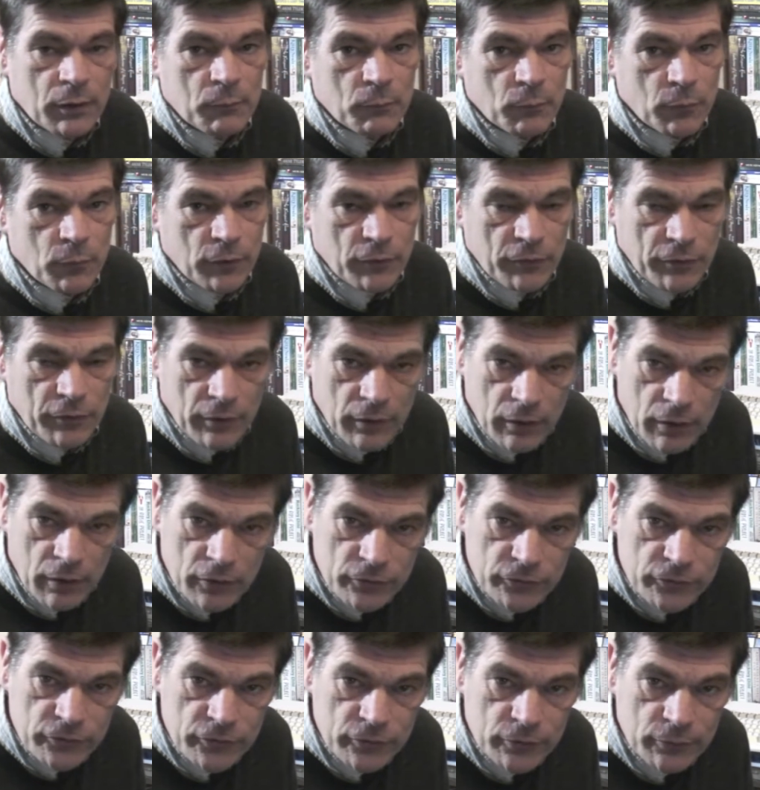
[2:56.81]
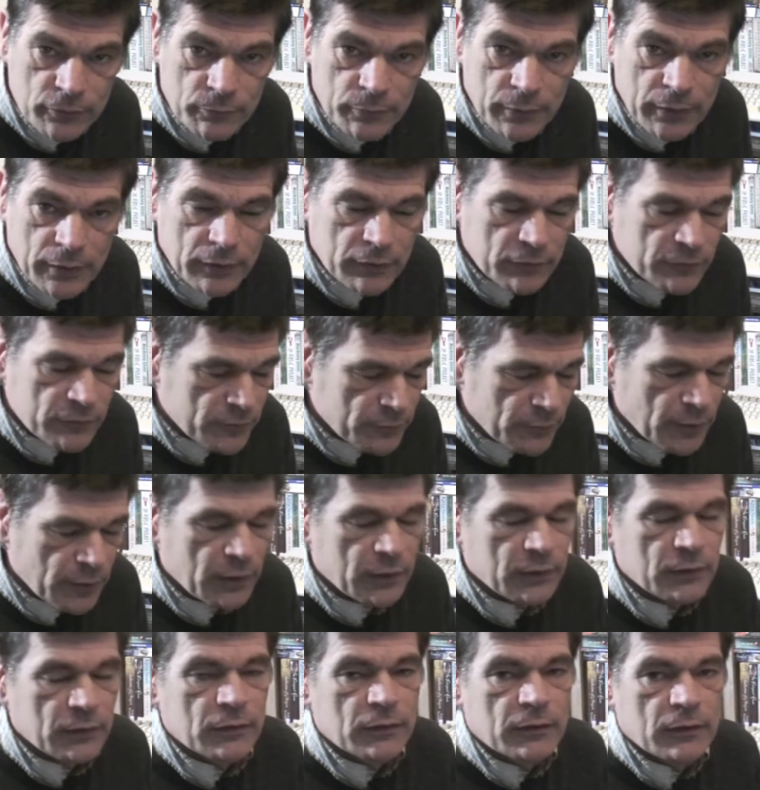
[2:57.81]
one of the larger tone banks,
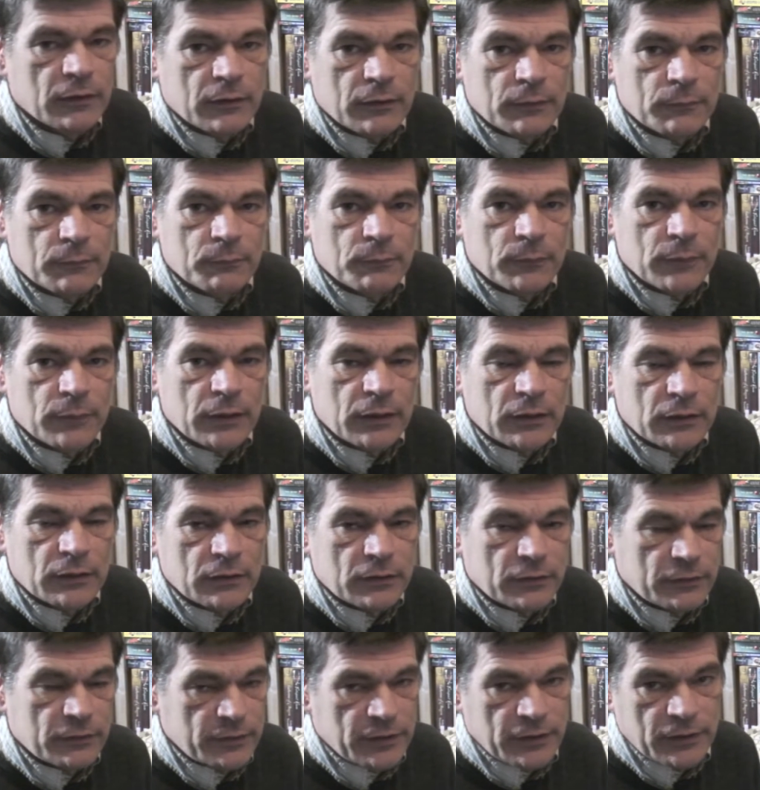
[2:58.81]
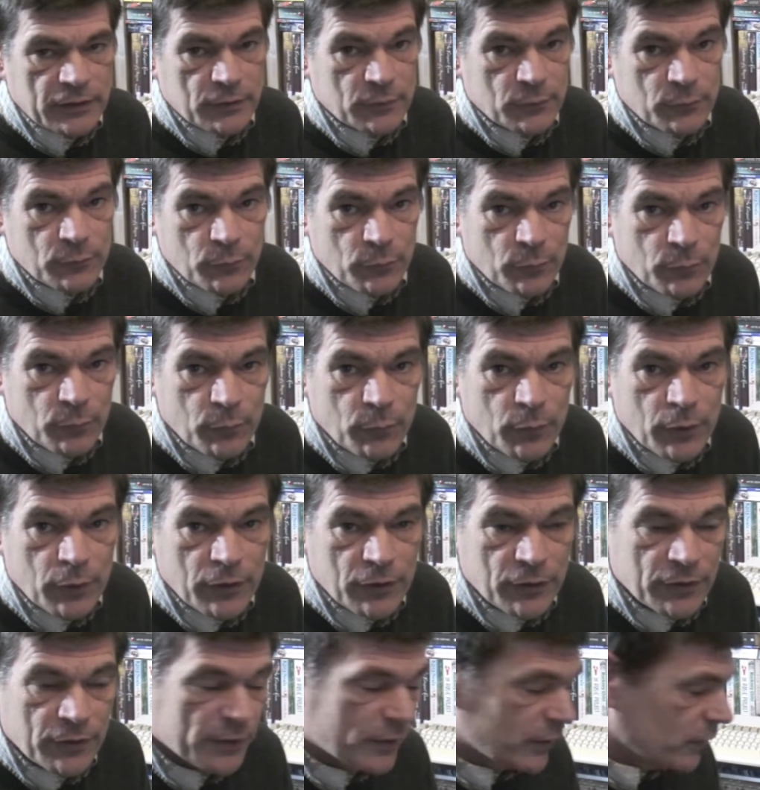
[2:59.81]
and it didn't
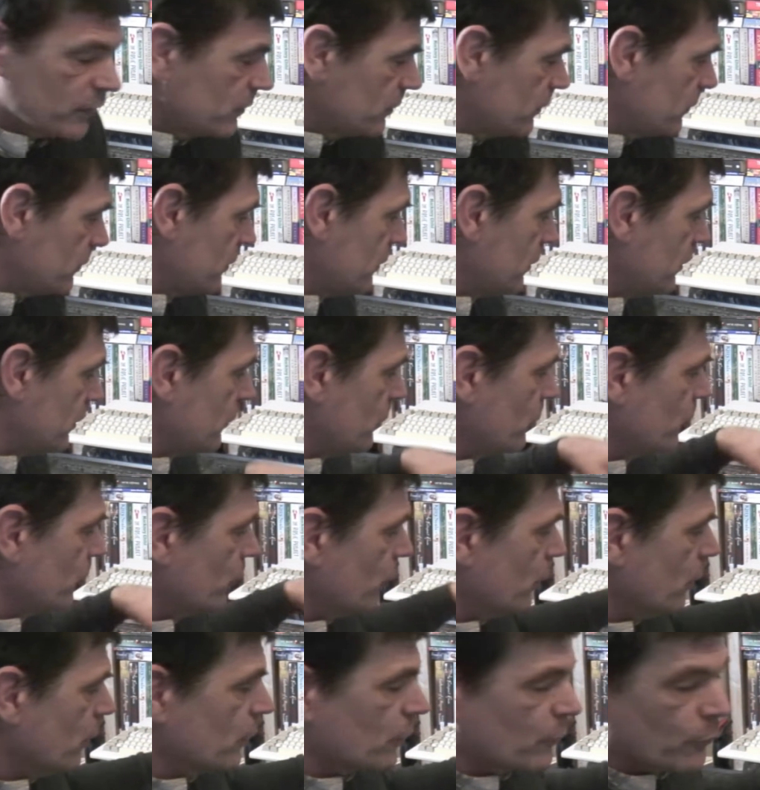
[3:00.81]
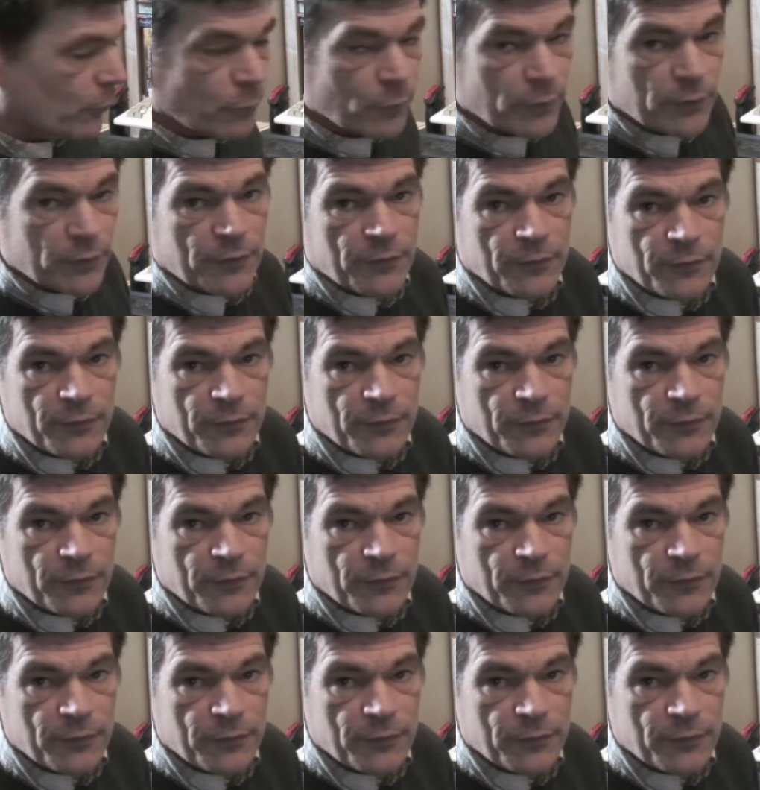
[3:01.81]
work. It didn't work with